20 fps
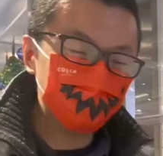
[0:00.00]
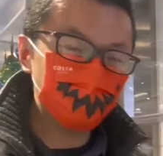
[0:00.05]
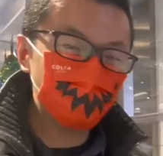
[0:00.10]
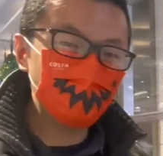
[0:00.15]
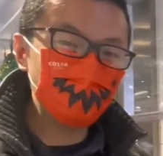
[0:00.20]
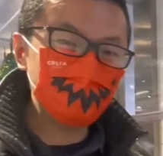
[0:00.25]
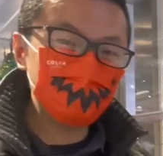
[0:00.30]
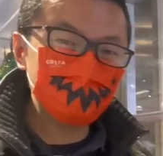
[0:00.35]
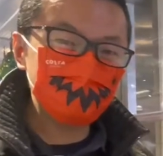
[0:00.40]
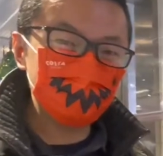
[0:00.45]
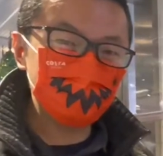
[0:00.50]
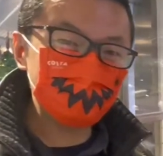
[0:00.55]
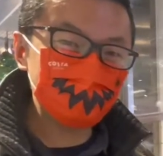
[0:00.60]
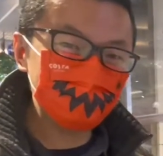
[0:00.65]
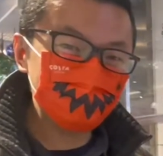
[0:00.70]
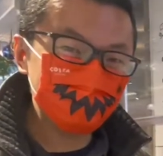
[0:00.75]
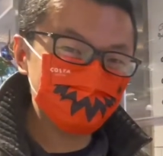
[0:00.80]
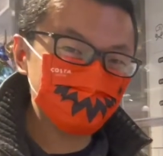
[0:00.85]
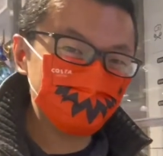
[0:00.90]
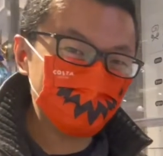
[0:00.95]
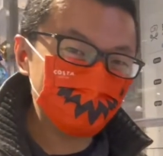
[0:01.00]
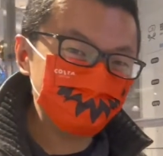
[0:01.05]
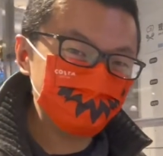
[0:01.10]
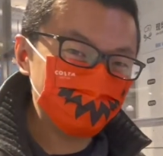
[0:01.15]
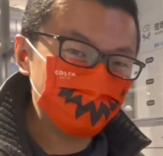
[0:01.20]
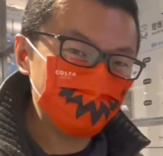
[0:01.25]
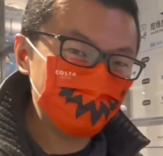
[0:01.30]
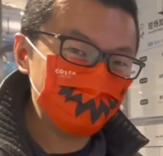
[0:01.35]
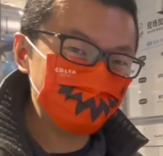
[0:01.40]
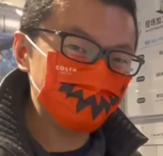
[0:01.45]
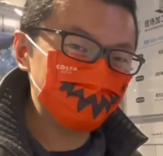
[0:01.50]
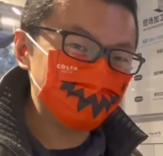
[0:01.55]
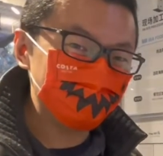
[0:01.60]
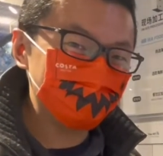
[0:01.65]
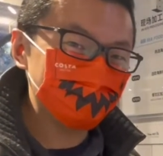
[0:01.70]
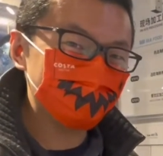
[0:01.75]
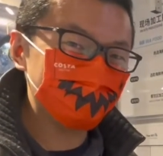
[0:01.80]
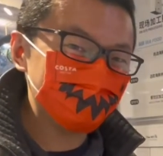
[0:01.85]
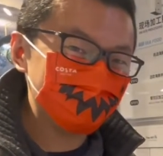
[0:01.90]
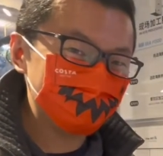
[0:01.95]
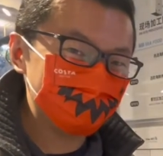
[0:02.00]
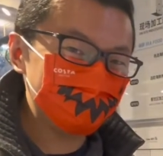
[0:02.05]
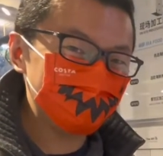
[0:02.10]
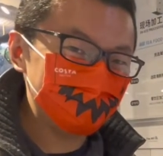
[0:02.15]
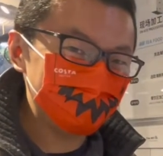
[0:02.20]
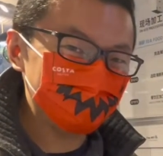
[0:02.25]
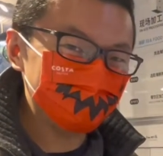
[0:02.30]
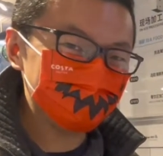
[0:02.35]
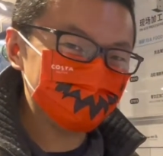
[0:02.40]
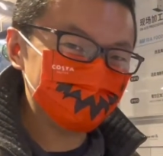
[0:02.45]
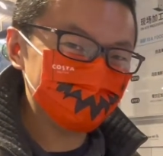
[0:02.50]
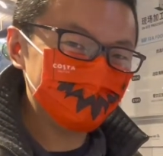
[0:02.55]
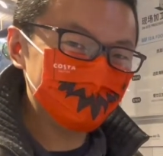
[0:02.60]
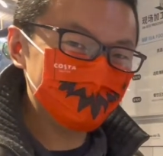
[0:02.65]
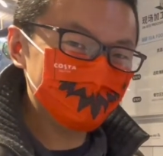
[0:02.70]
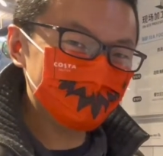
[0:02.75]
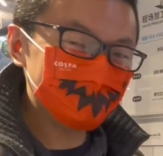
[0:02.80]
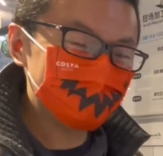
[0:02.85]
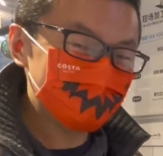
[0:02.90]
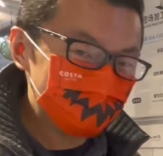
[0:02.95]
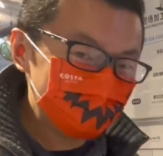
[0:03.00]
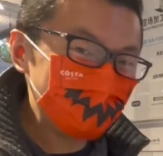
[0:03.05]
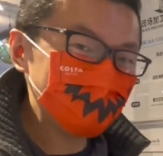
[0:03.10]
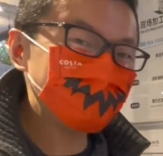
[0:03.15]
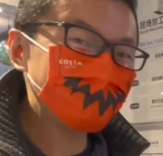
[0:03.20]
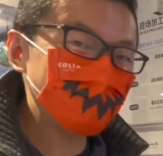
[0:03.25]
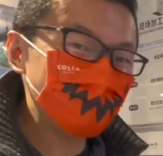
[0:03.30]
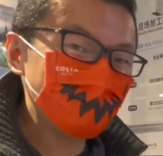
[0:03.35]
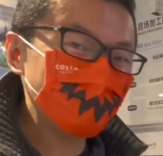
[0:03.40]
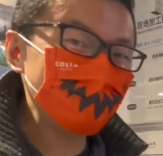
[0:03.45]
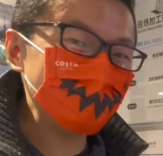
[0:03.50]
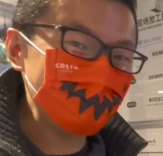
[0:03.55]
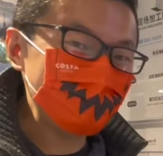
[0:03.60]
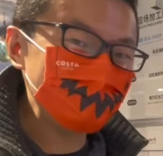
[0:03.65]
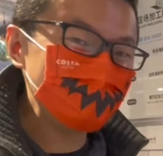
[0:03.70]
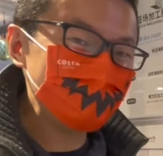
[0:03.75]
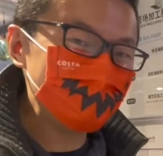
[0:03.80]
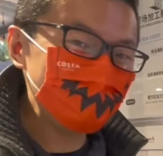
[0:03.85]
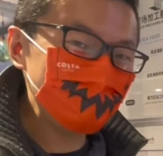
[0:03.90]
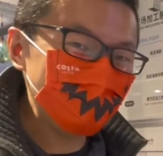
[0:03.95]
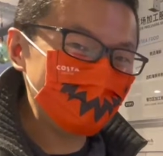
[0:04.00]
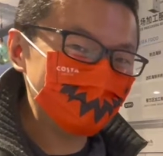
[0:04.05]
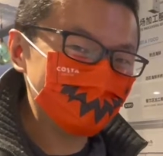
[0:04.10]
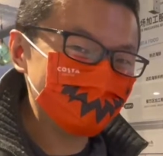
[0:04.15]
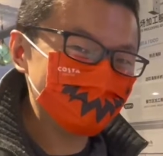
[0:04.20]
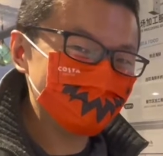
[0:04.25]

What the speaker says: We are taking these crabs home to cook ourselves because it's actually quite easy to make.